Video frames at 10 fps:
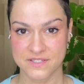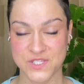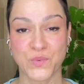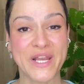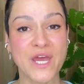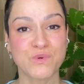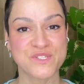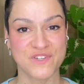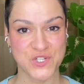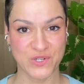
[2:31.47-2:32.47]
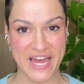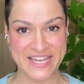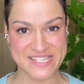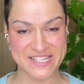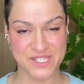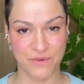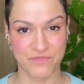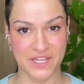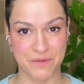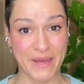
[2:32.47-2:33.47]
So when I was visualizing
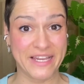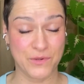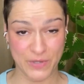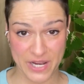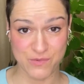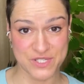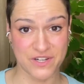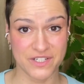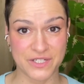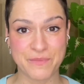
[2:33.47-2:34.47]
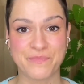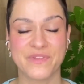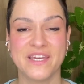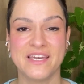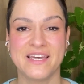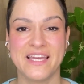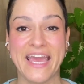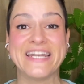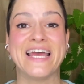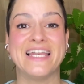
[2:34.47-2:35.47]
something back when I was younger,
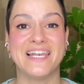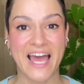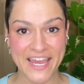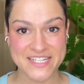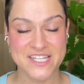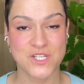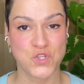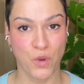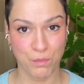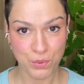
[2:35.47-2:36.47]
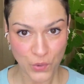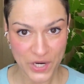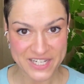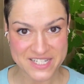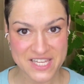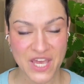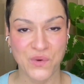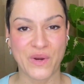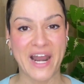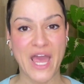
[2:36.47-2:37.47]
and I liked it to a point
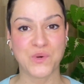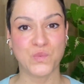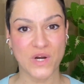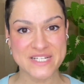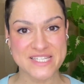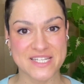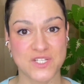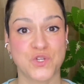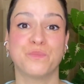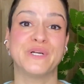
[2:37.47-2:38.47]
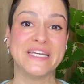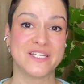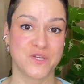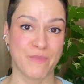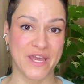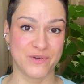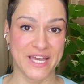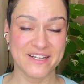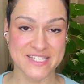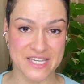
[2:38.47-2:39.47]
where I wanted to bring it to my
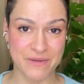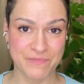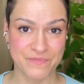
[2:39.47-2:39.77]
reality,